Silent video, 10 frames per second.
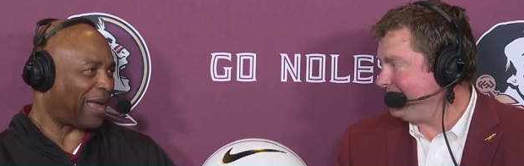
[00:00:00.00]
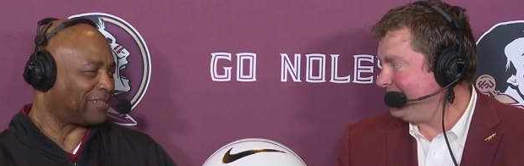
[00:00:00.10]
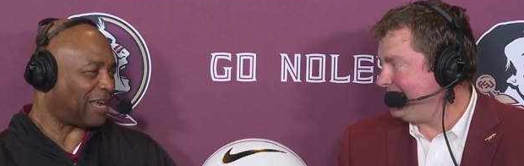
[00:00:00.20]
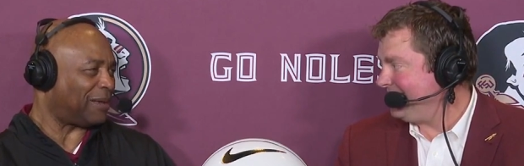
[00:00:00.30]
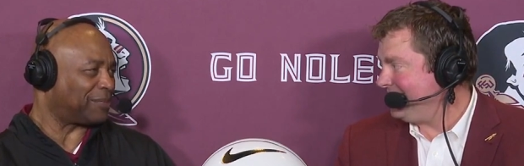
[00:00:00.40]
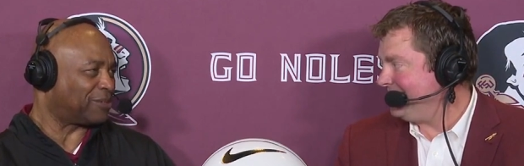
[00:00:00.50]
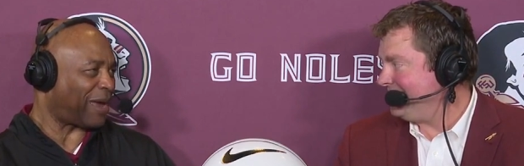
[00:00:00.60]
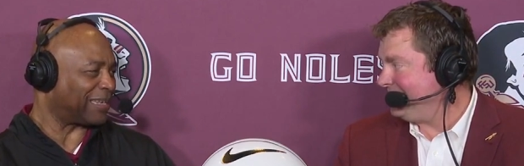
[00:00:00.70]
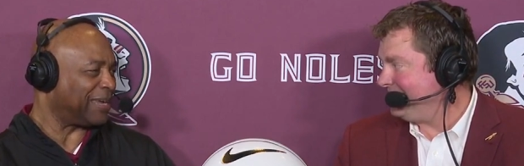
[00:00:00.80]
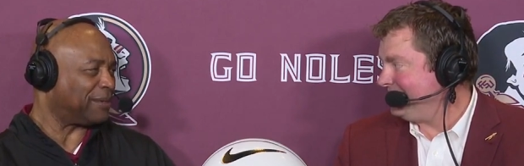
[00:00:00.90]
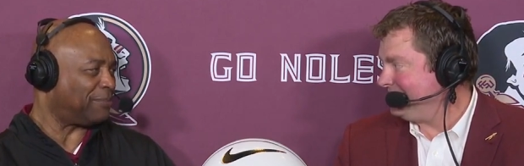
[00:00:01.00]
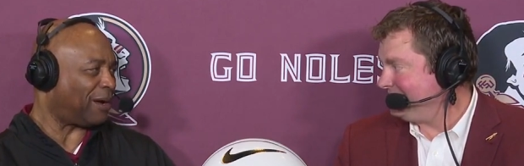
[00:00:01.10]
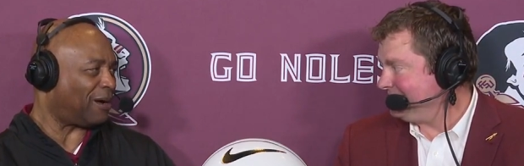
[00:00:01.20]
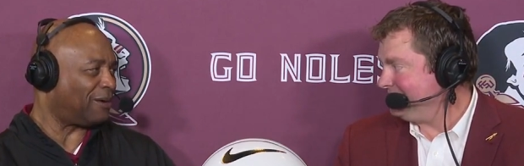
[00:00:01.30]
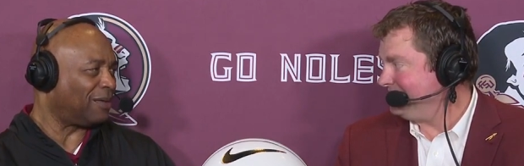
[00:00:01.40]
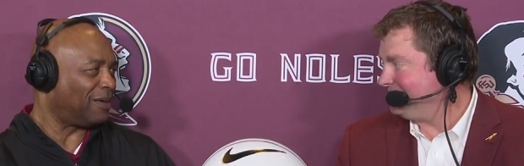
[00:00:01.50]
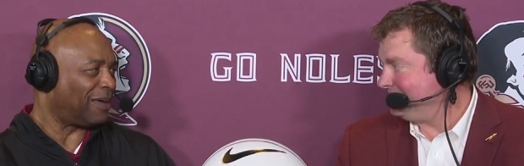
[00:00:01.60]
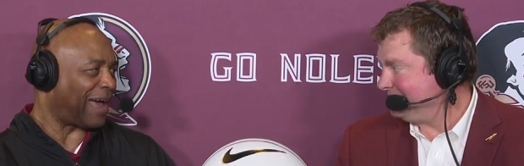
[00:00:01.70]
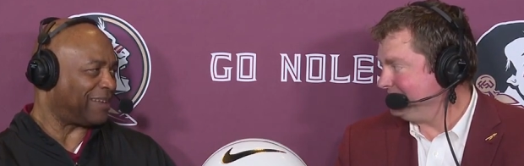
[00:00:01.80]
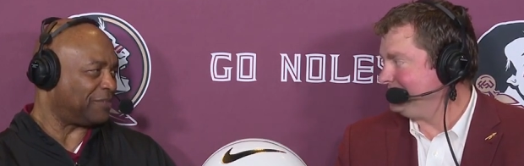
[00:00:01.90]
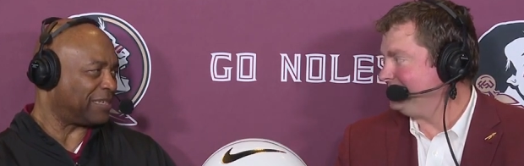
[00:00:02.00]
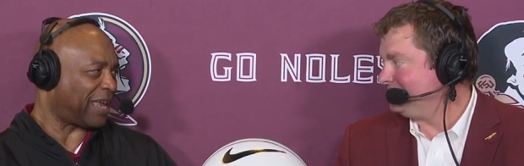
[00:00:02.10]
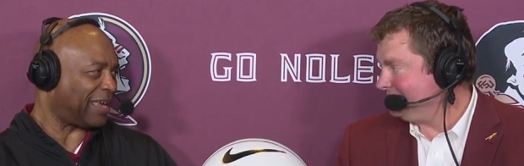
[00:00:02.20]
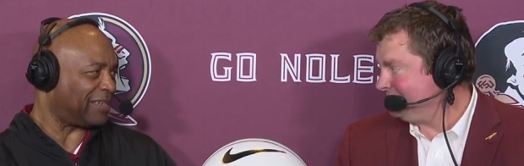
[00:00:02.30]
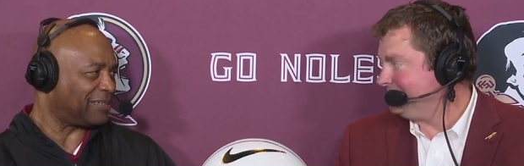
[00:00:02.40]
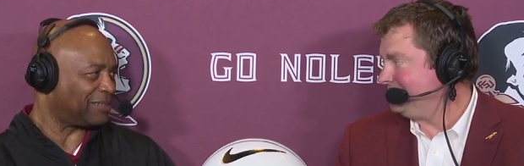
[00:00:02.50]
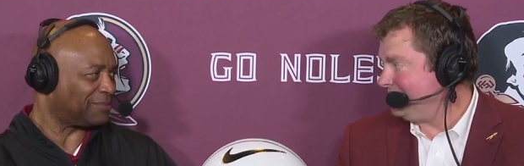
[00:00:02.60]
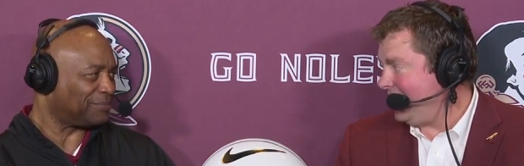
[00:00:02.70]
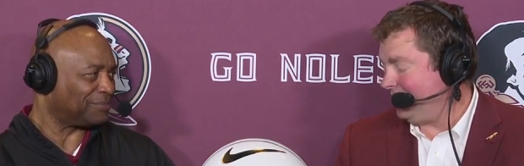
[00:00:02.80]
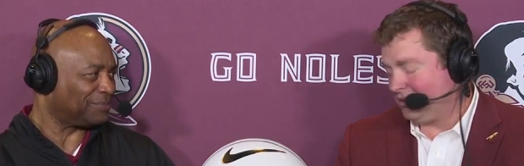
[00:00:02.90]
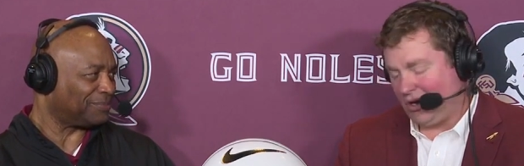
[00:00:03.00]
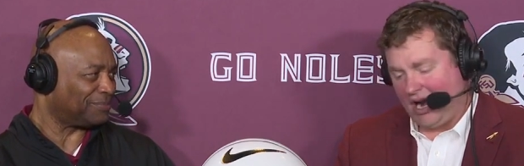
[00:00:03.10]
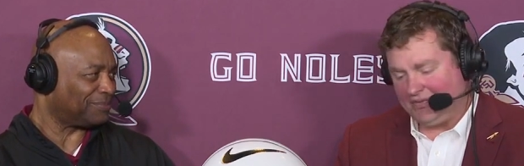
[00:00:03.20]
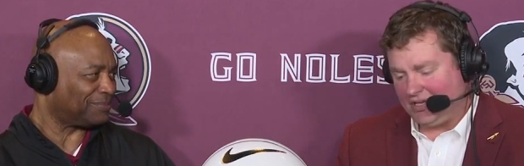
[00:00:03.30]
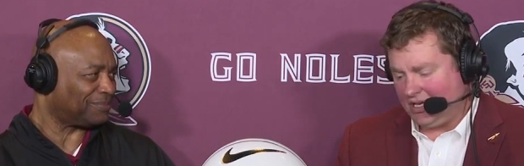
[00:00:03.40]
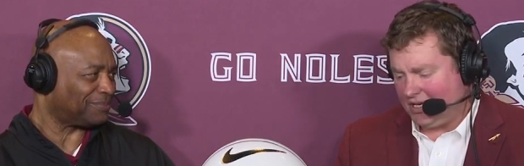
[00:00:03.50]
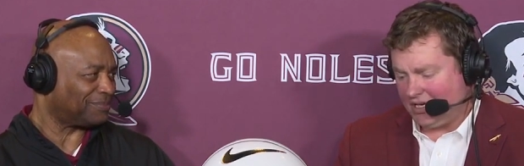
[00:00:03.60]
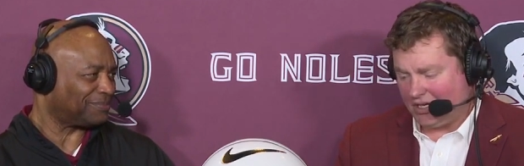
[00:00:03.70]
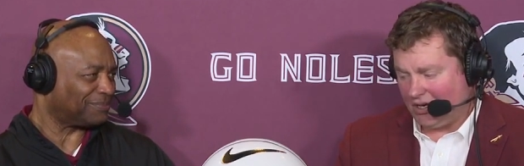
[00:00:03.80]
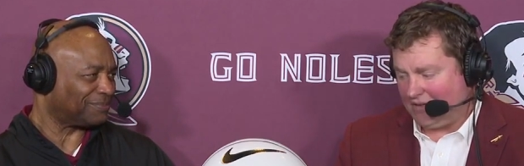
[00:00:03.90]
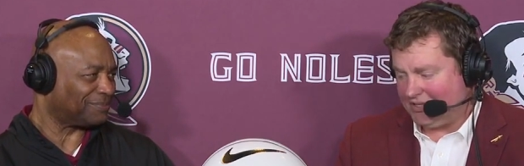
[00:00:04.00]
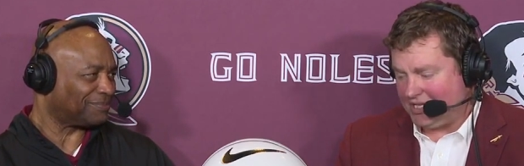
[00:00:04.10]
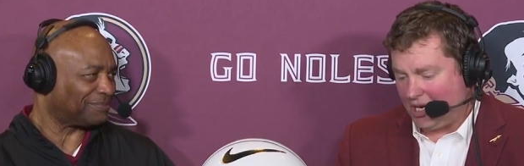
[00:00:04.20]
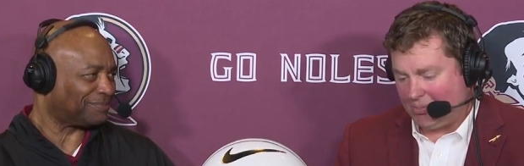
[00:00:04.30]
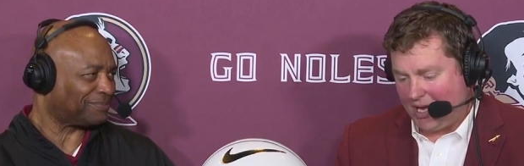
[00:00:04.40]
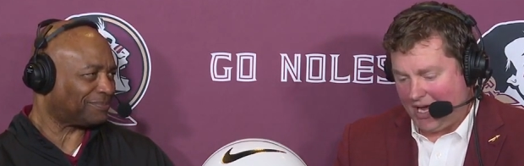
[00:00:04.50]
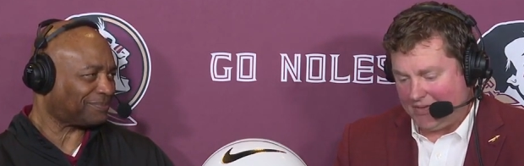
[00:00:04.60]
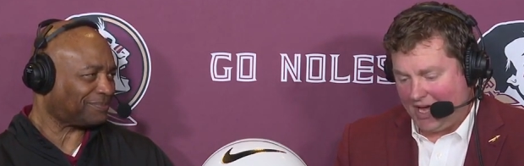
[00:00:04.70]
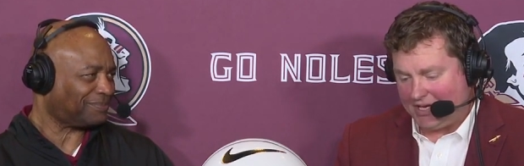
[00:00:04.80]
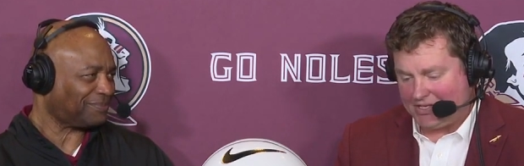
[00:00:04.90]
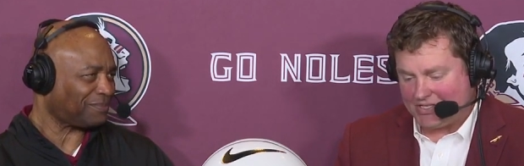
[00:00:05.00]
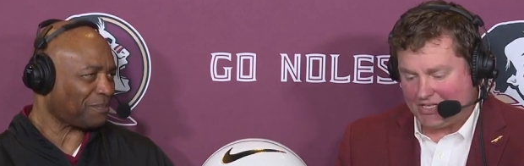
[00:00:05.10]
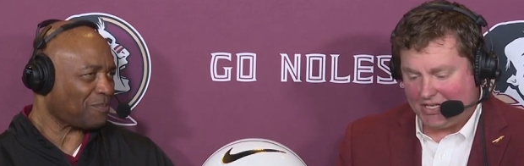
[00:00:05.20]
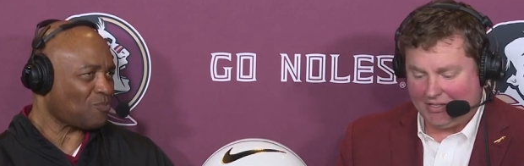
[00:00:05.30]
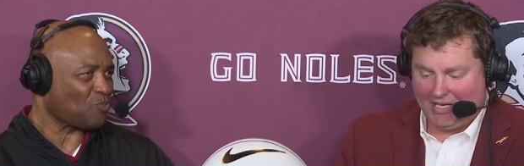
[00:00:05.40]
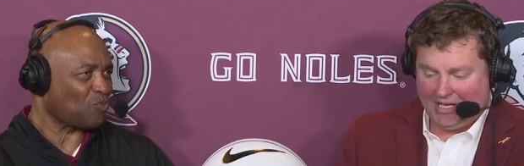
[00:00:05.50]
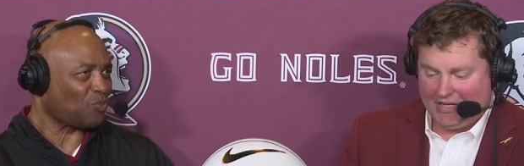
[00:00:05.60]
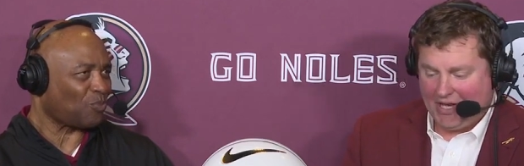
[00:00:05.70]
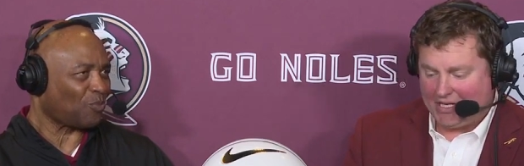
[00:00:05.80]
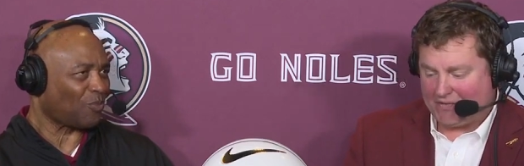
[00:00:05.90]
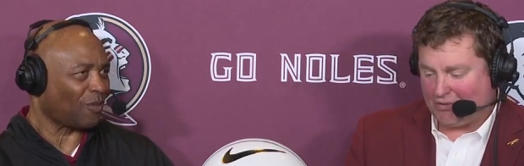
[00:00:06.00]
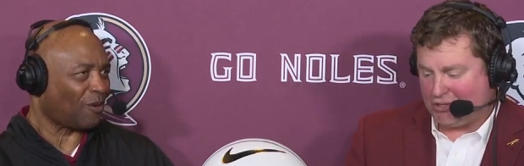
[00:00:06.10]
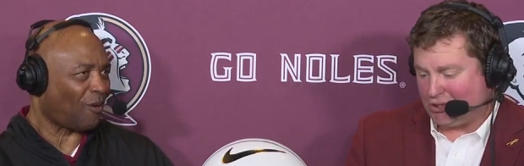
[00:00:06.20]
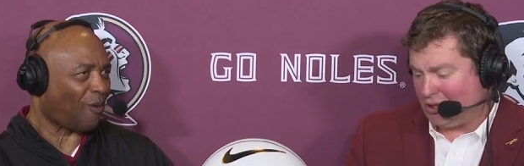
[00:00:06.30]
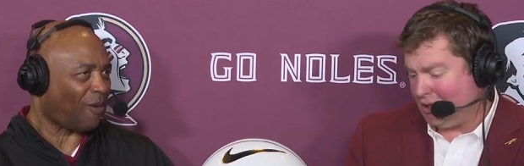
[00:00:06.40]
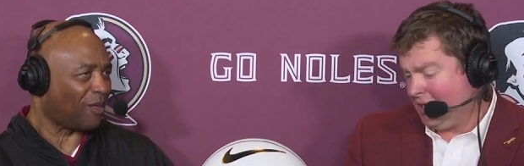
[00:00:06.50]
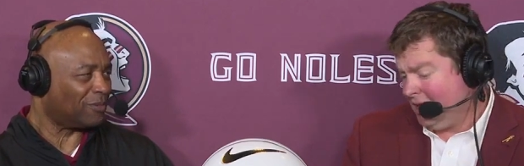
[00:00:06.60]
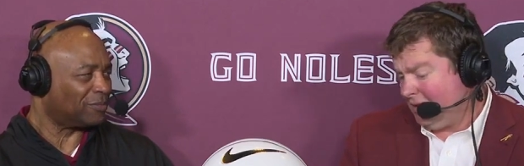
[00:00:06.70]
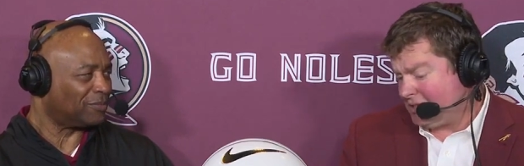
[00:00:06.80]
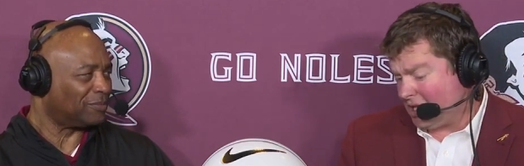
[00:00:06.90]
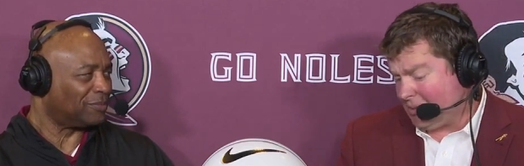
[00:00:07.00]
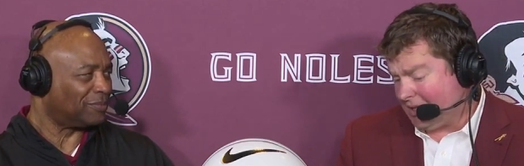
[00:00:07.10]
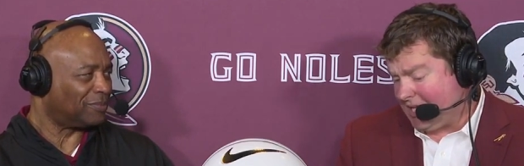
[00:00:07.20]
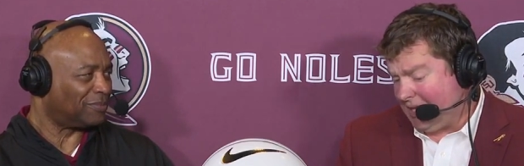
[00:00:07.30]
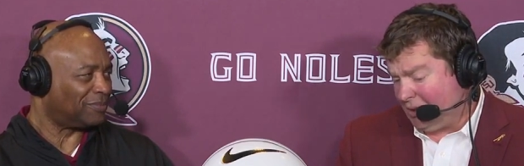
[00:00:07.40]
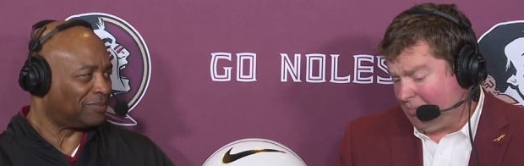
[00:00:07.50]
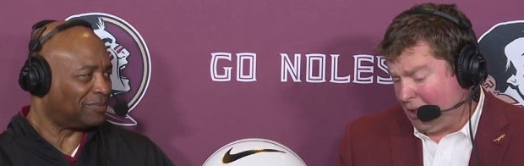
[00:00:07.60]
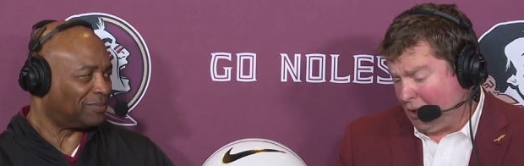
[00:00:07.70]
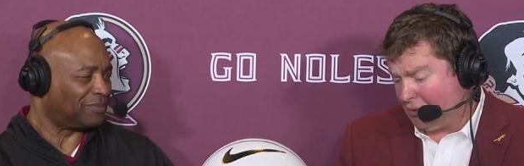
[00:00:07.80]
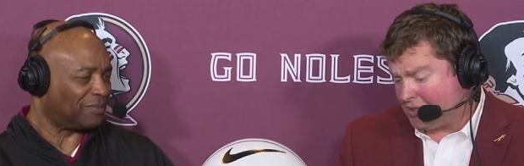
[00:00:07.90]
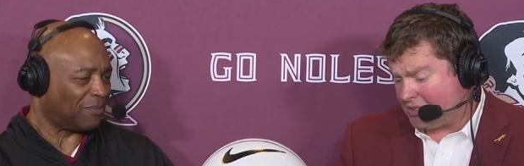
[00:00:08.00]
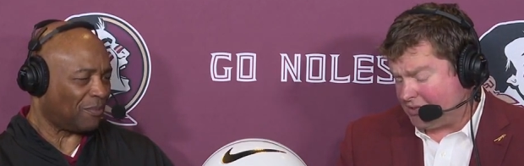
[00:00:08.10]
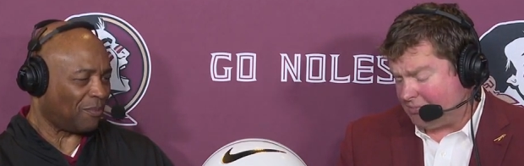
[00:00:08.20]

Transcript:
Speaker 1: our job is to try to keep the ball out of his hands.
Speaker 2: Yeah, crafty, uh, crafty young man. That is uh, that is for sure. Talked about Caleb Mills,